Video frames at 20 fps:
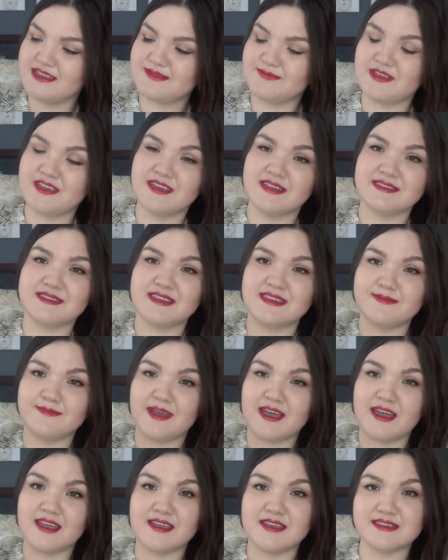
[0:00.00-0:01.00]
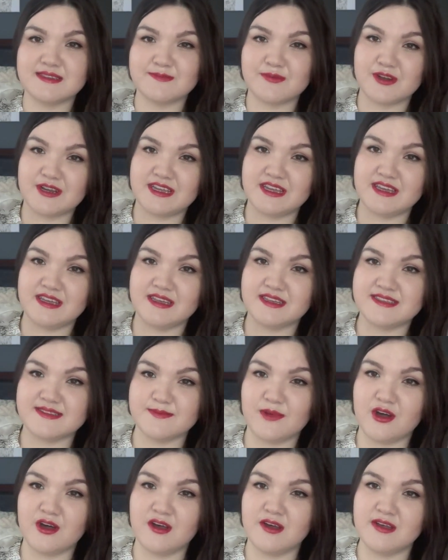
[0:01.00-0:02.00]
is because this bag is pretty
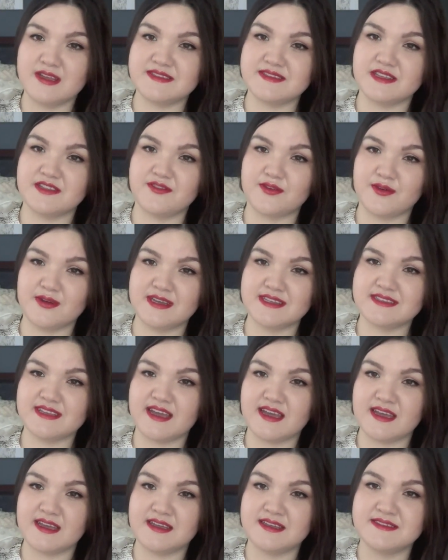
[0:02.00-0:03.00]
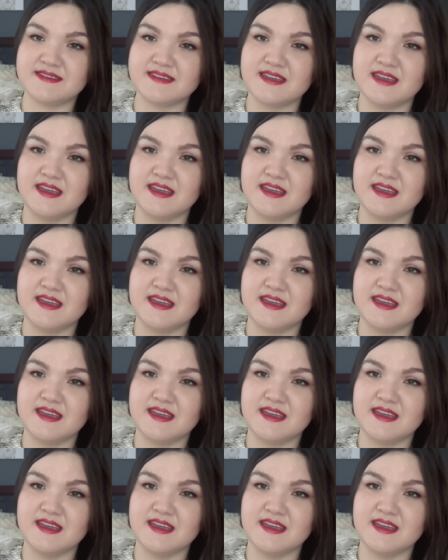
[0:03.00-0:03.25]
small, it's the toy size,